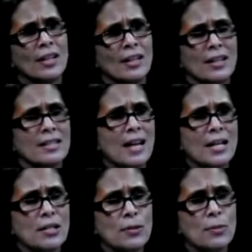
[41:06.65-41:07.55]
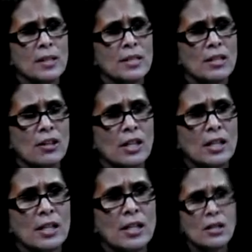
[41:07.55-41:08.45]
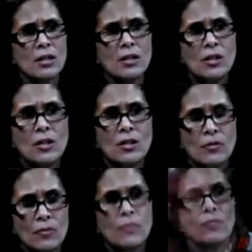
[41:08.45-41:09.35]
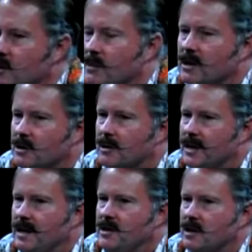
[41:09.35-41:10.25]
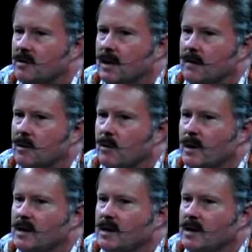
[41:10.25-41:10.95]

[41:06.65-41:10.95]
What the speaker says: and if they look from a military experience, from a strategic level,